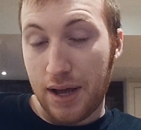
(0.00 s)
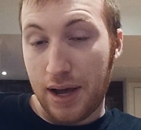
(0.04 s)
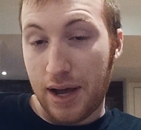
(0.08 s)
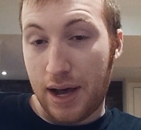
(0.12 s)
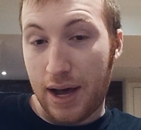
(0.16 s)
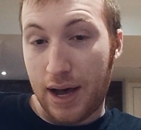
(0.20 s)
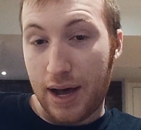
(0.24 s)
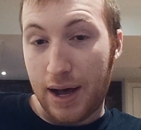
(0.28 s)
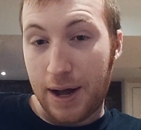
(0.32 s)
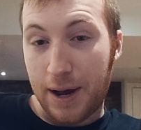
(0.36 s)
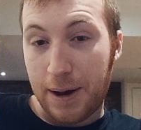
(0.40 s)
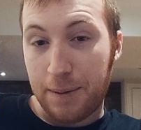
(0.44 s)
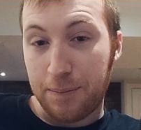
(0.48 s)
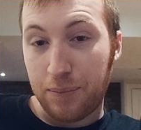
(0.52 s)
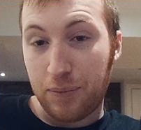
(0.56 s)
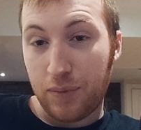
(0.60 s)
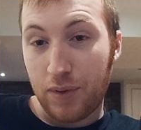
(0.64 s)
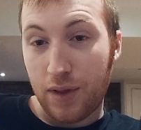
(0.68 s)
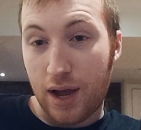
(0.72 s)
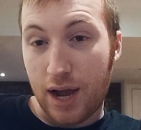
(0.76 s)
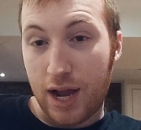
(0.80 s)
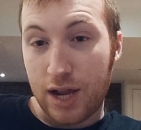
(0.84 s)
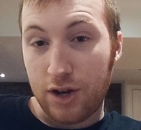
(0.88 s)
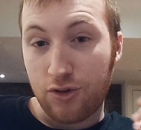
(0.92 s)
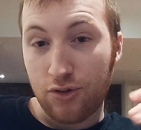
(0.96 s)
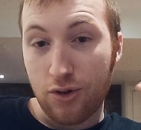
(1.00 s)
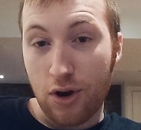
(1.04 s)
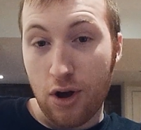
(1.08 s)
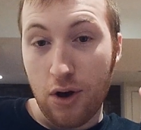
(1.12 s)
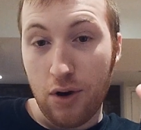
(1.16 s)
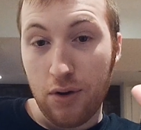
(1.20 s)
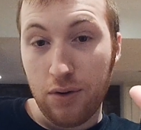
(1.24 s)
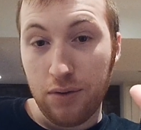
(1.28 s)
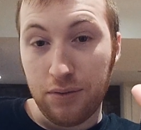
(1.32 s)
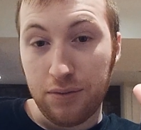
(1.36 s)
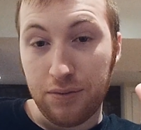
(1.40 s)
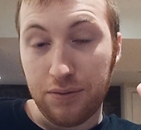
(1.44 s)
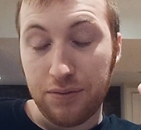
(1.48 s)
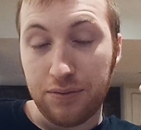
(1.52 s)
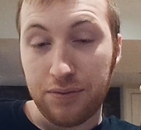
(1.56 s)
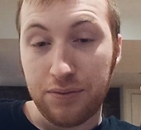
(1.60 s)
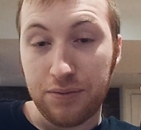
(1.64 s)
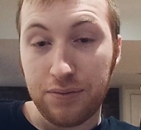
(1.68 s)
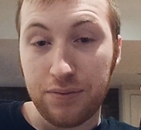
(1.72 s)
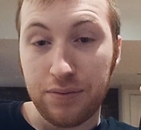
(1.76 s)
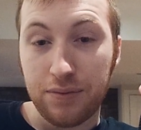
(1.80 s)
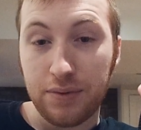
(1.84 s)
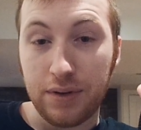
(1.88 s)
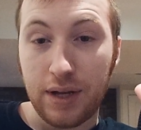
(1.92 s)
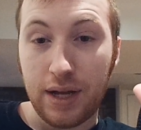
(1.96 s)
Uh, I drove
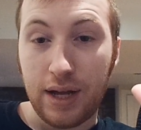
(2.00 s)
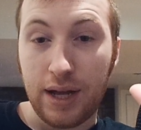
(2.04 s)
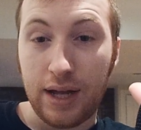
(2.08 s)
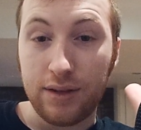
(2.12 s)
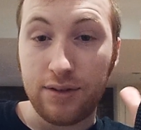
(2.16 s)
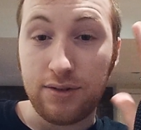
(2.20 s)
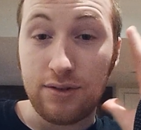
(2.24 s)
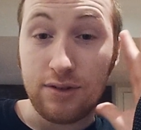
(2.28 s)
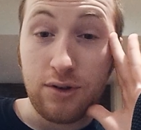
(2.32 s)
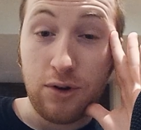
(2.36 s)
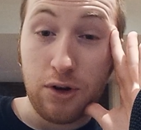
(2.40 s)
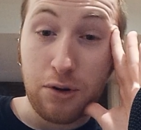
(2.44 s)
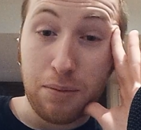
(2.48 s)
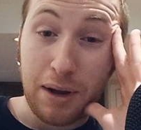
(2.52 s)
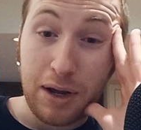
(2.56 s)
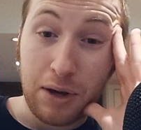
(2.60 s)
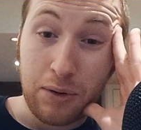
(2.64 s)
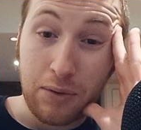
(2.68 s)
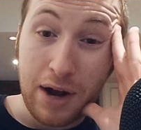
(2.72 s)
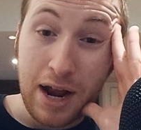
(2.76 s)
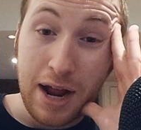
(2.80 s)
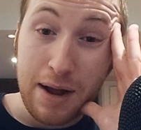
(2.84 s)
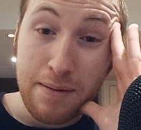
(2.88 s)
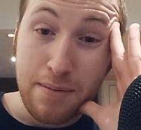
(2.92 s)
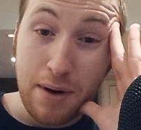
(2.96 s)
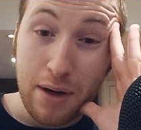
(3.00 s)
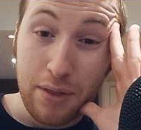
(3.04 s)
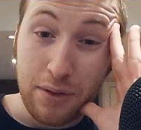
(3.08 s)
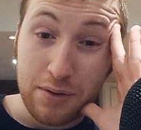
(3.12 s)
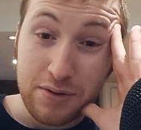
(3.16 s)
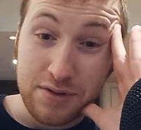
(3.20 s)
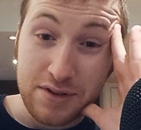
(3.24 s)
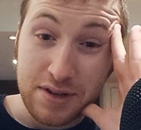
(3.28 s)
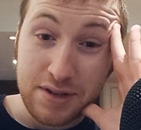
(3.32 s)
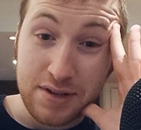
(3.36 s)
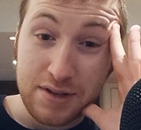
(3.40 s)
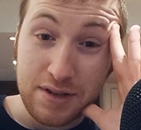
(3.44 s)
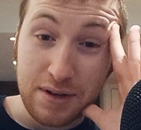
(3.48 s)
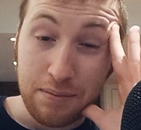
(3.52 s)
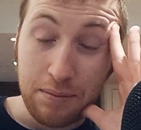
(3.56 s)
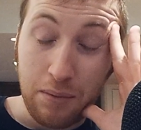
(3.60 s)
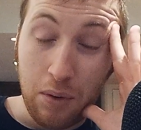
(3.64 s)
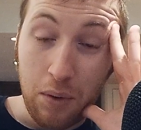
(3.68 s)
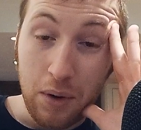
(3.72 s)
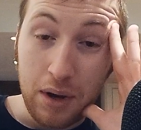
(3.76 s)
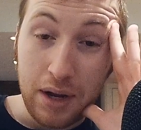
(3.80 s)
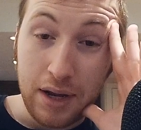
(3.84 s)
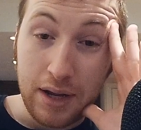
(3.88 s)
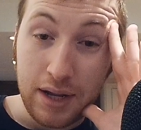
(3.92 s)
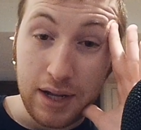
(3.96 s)
uh, to go to my grandmother's at some
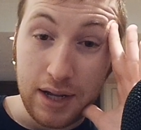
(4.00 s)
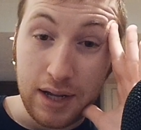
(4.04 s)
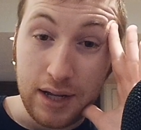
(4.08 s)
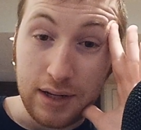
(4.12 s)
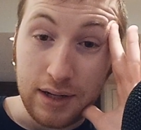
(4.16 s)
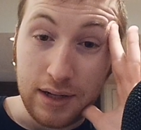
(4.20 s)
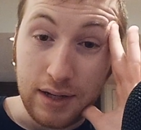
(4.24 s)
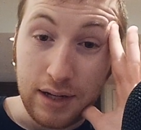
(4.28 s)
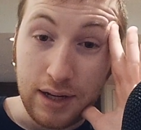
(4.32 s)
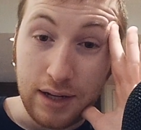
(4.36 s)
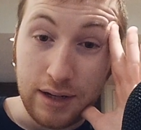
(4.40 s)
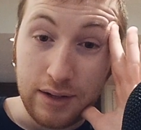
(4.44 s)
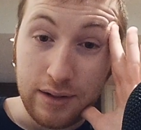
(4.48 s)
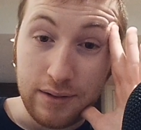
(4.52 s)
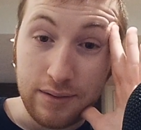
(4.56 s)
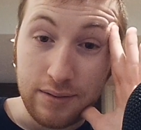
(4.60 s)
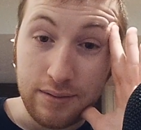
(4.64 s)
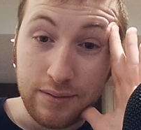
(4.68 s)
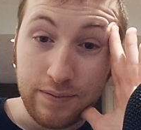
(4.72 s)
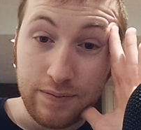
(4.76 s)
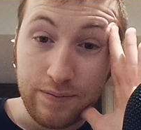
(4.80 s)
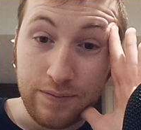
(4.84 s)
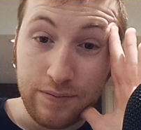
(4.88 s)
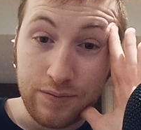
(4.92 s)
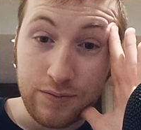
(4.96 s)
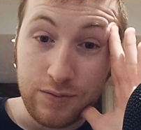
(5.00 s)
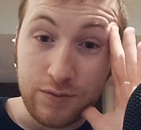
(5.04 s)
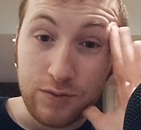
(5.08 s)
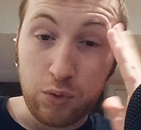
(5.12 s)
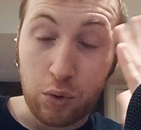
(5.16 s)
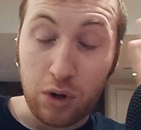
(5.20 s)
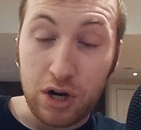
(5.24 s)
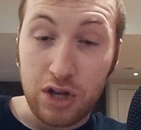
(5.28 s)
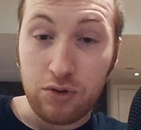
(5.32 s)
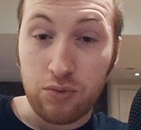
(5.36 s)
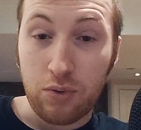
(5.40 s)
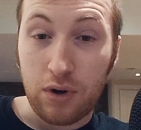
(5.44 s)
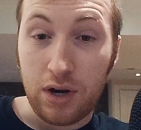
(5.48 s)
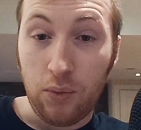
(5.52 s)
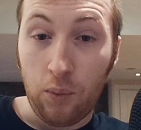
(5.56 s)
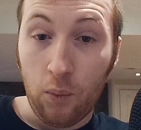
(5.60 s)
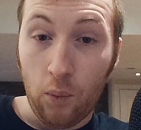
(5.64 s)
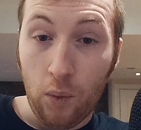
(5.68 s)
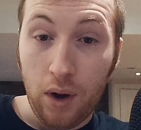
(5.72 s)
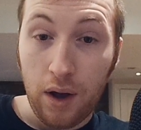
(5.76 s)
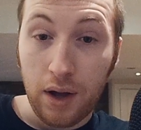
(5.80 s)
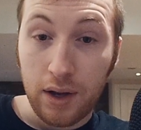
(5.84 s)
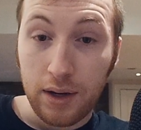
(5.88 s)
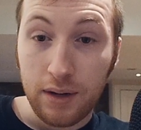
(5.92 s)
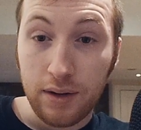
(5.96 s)
point in, in twenty
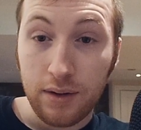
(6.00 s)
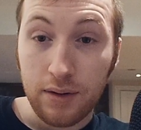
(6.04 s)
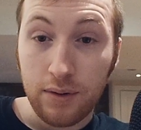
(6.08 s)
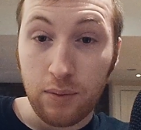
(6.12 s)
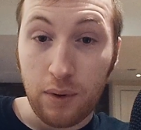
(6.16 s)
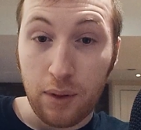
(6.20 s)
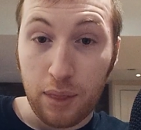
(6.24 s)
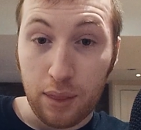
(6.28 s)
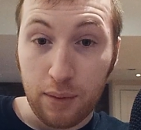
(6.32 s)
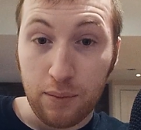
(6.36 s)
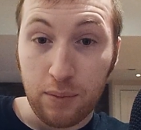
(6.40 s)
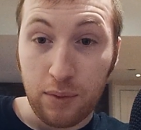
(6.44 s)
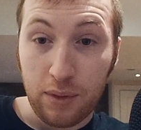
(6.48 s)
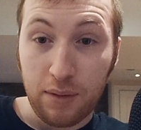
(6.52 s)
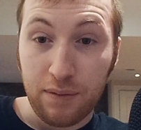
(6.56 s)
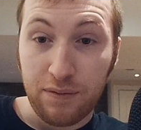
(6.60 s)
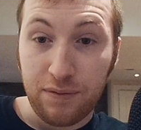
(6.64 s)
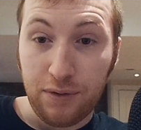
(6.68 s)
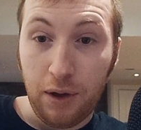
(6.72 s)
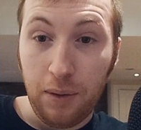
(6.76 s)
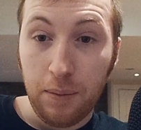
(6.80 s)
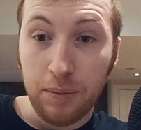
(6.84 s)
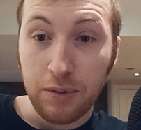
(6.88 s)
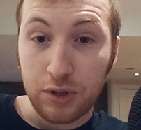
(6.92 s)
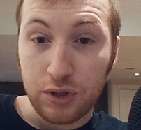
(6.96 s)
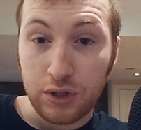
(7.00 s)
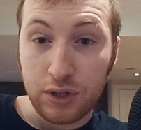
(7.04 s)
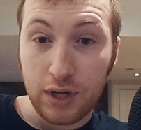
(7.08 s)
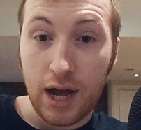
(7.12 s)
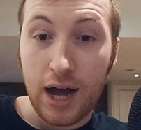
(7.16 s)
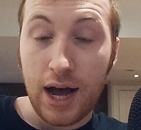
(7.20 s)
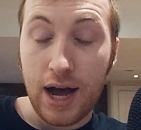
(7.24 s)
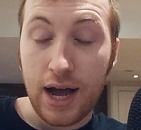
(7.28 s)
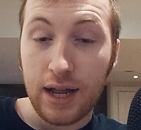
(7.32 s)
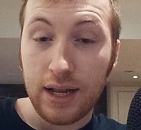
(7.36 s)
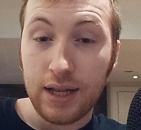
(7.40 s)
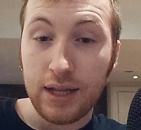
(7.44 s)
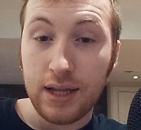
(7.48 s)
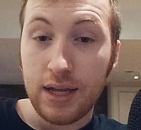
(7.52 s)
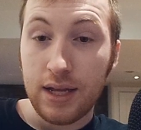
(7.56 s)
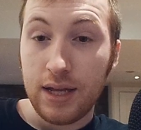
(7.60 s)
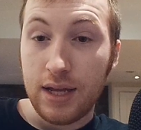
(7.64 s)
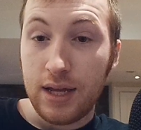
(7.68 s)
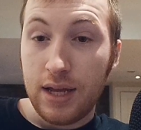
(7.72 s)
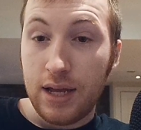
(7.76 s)
twenty-one when, when the film was shot.